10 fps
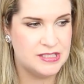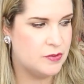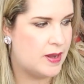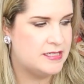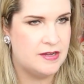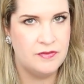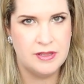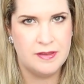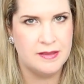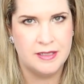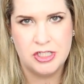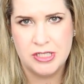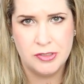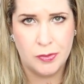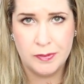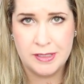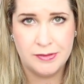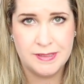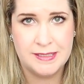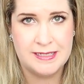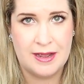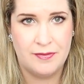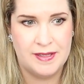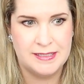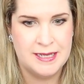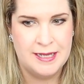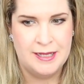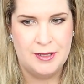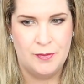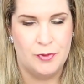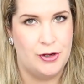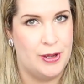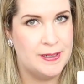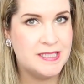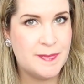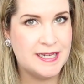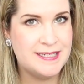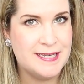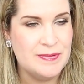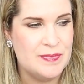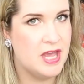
So I definitely think like she can totally use these now that we're not expecting.